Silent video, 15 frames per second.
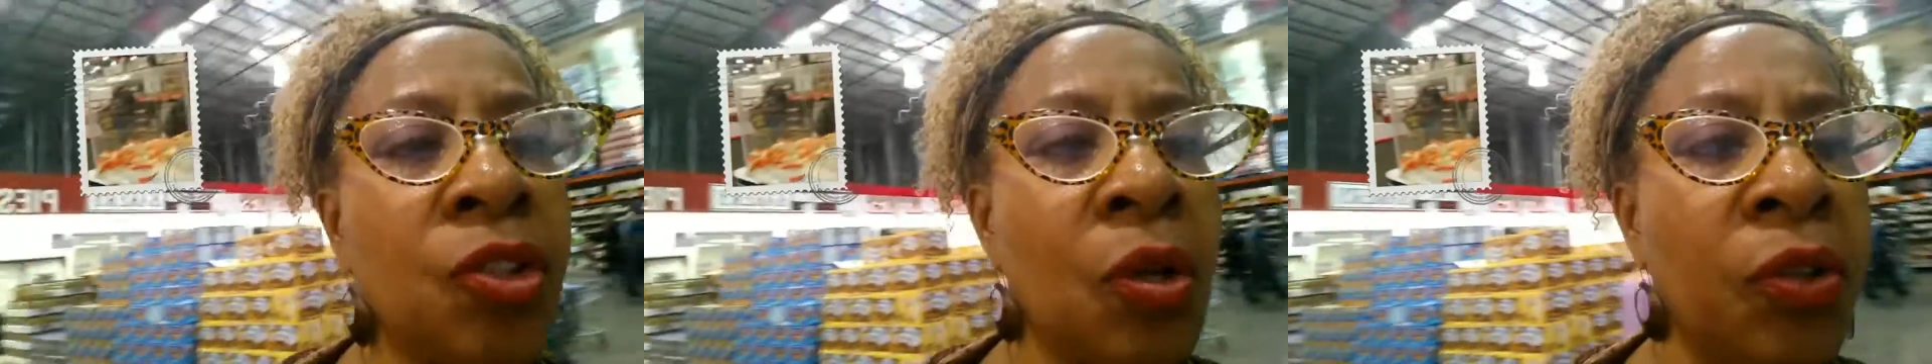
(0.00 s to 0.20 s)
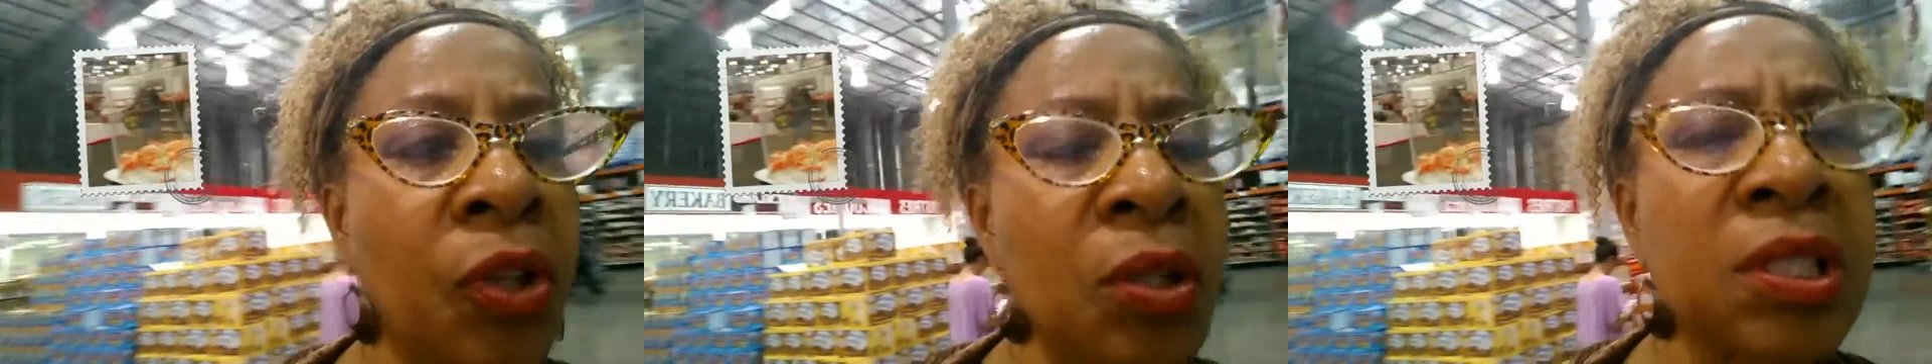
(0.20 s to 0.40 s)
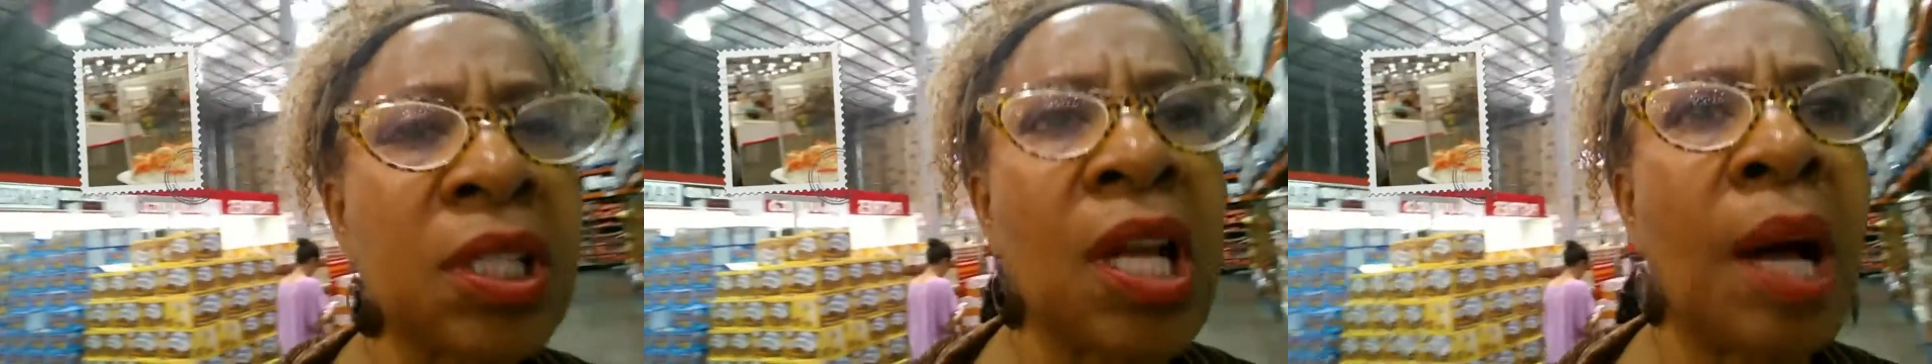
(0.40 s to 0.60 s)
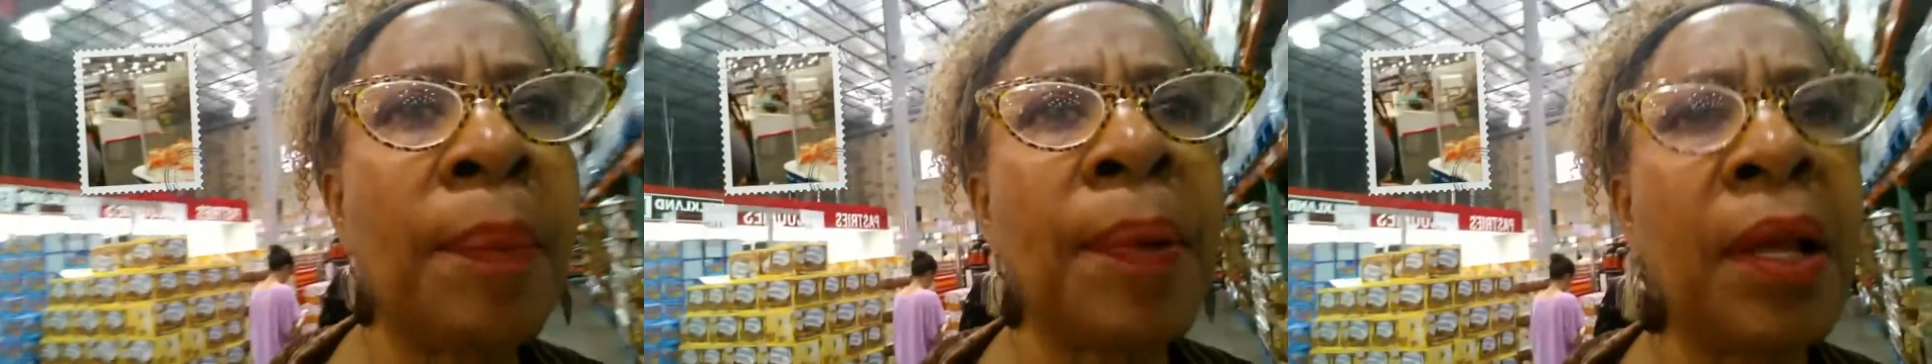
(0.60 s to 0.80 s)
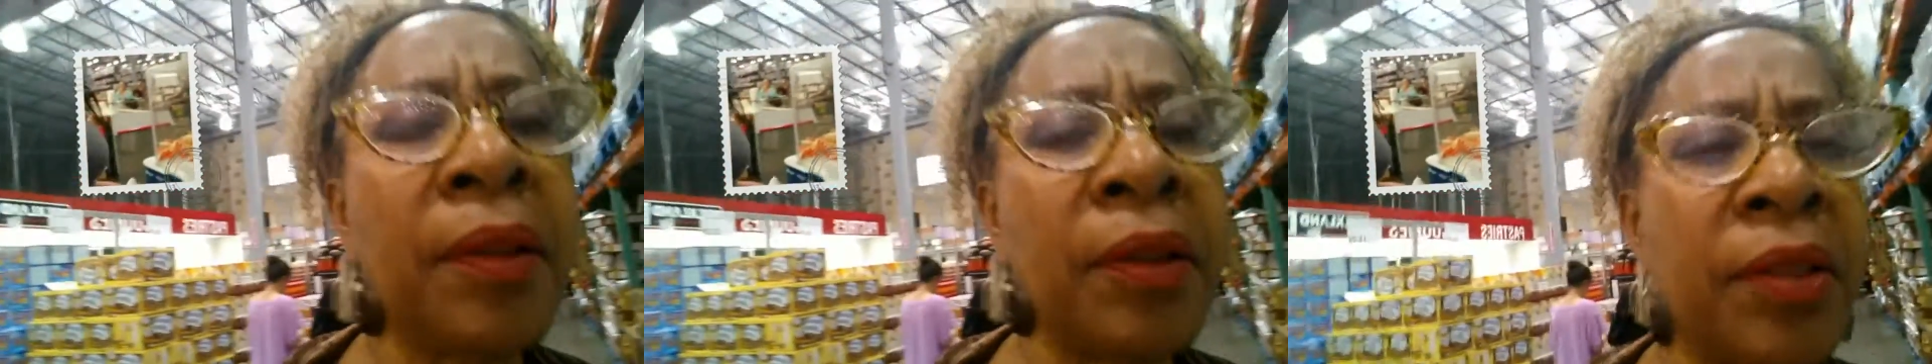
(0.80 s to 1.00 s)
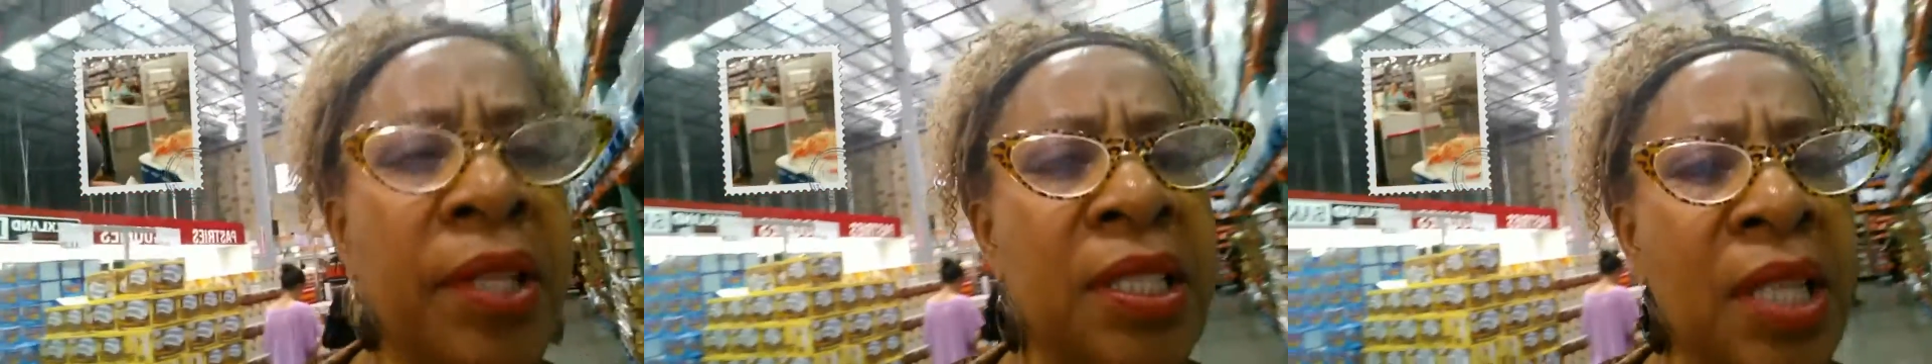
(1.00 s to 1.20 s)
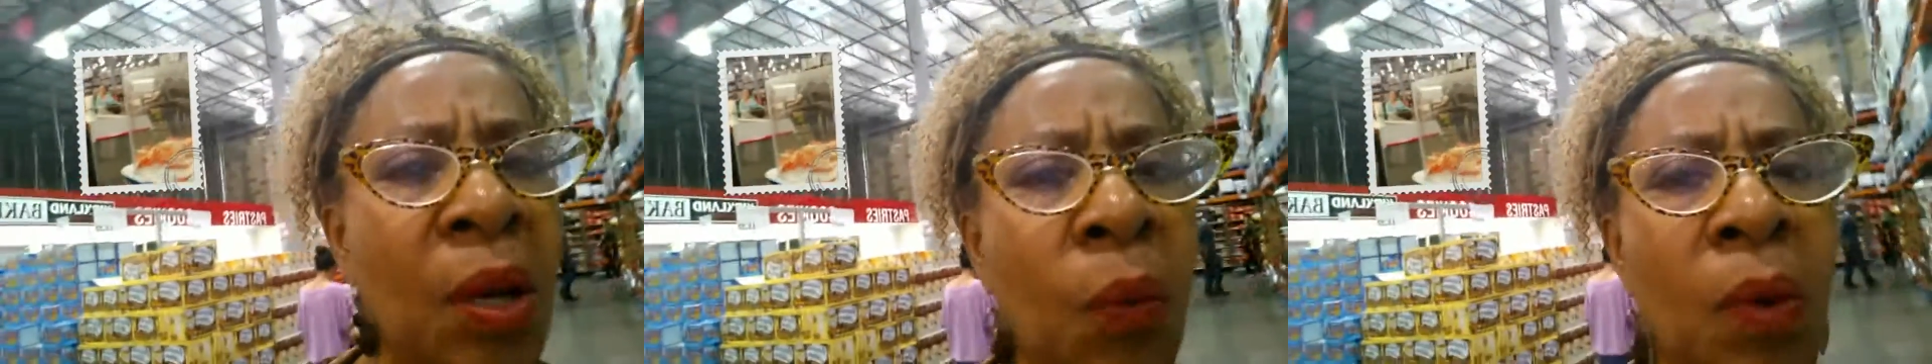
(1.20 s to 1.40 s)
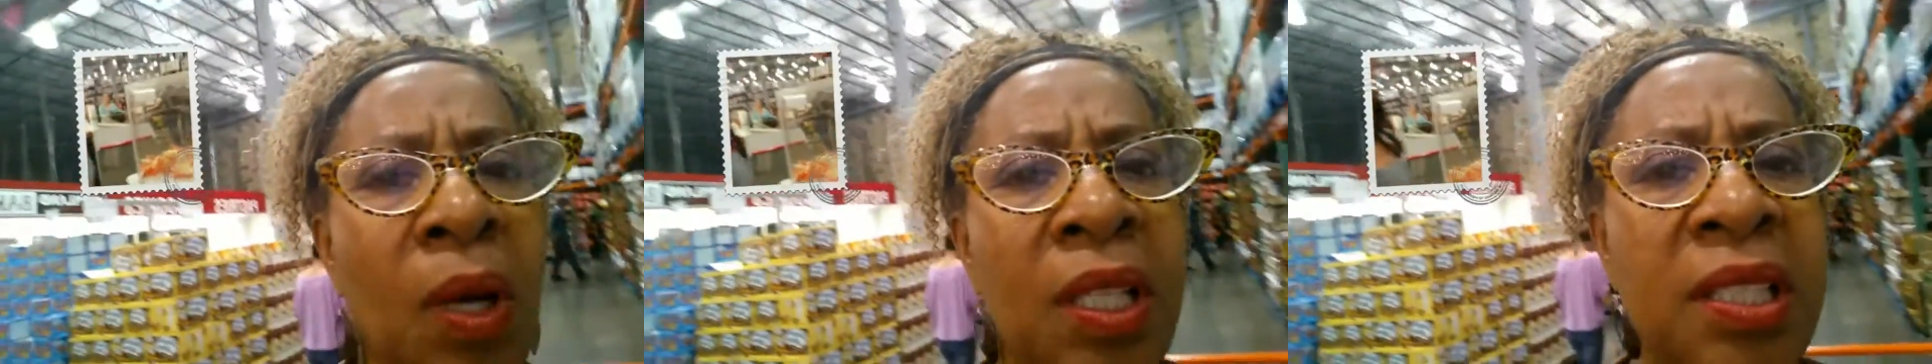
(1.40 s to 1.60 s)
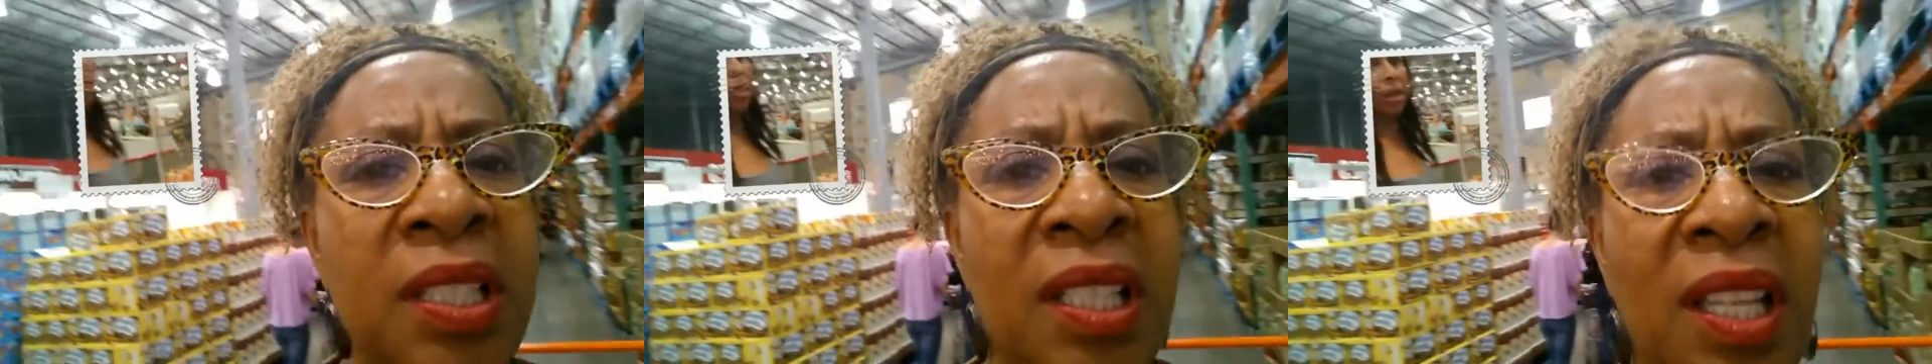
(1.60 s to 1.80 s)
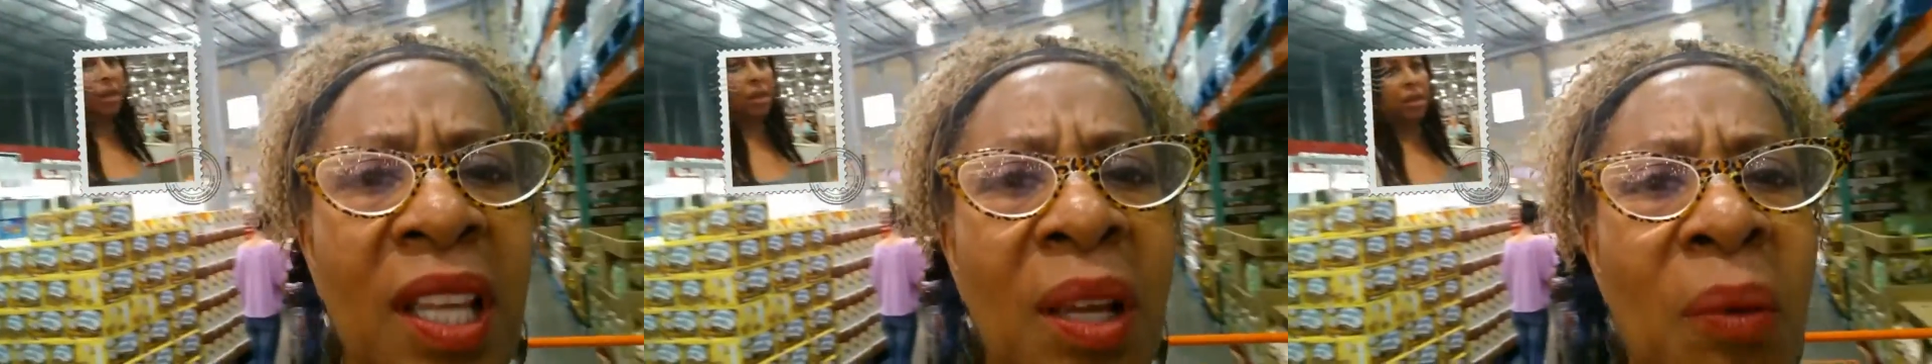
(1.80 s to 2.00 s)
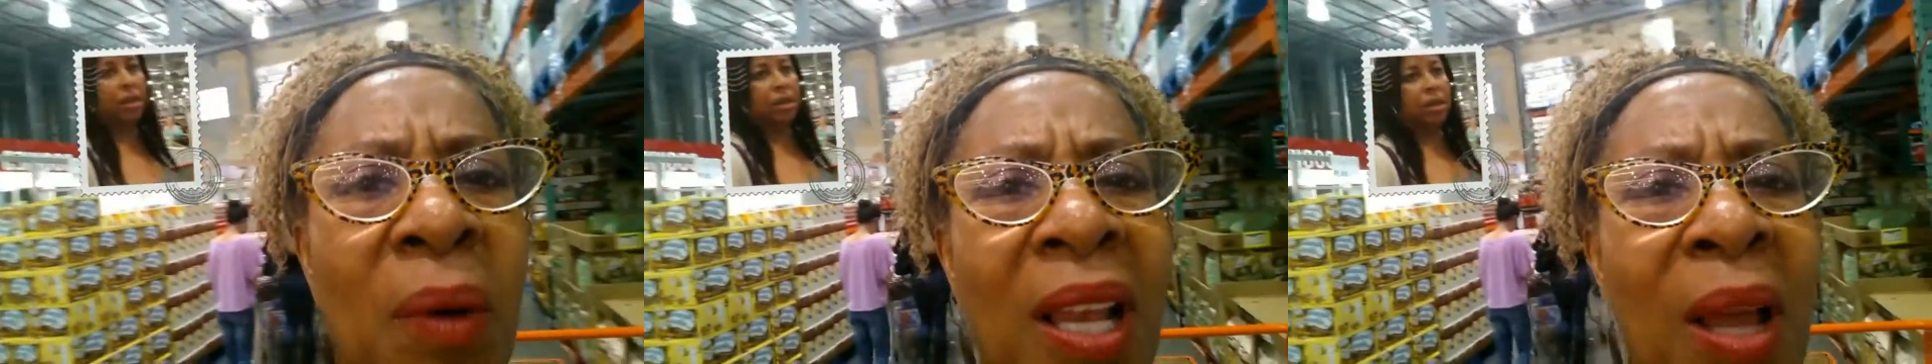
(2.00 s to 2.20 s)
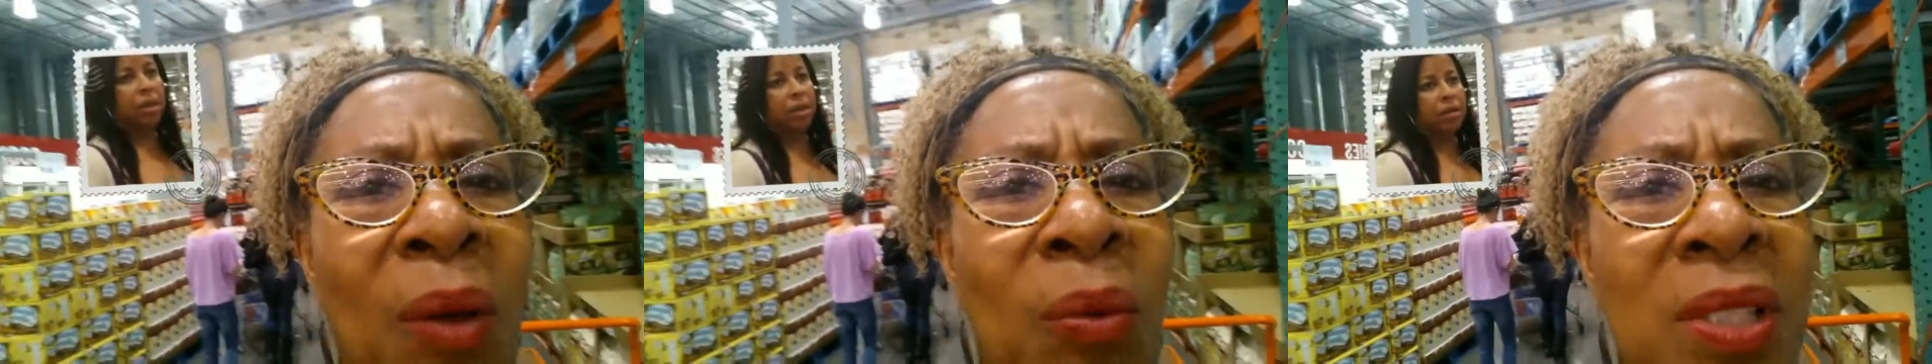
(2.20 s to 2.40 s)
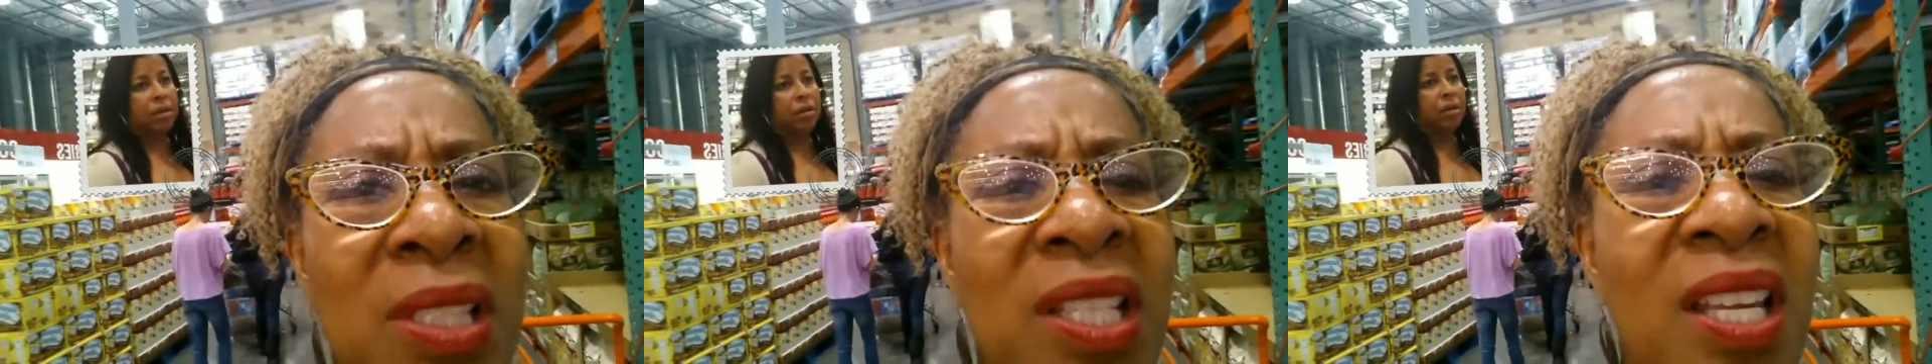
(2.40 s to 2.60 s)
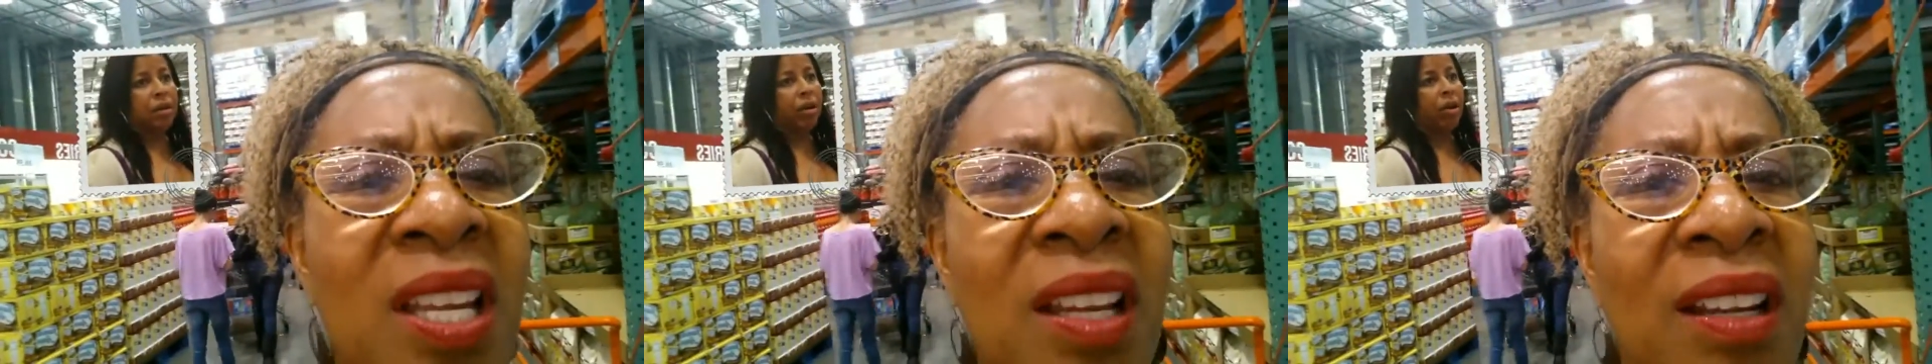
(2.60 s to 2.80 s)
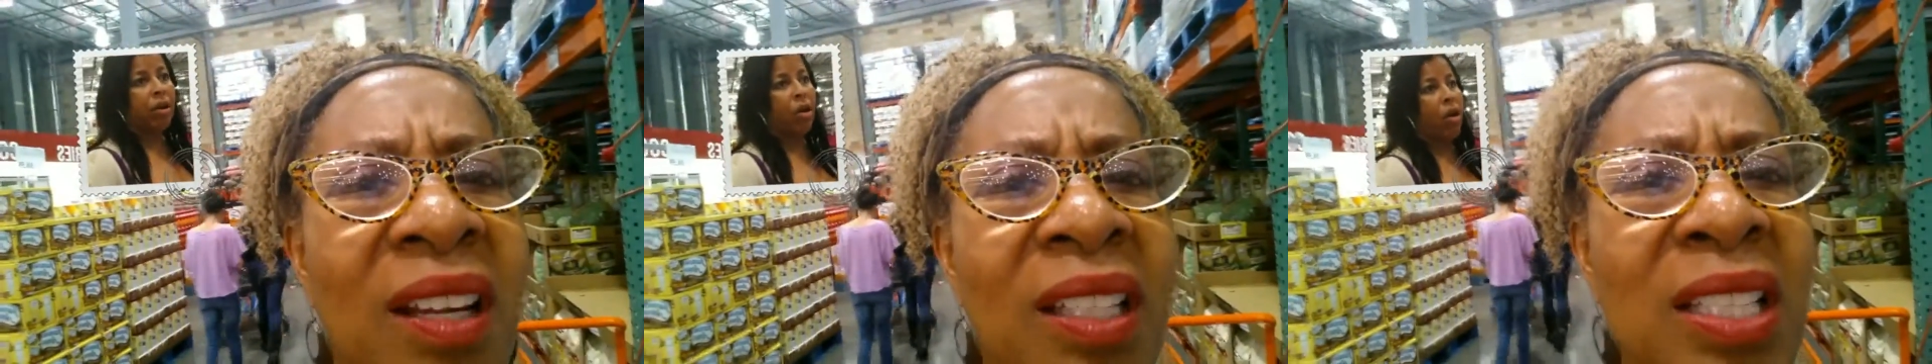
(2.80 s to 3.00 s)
so there was a couple other things I wanted to get while I was here.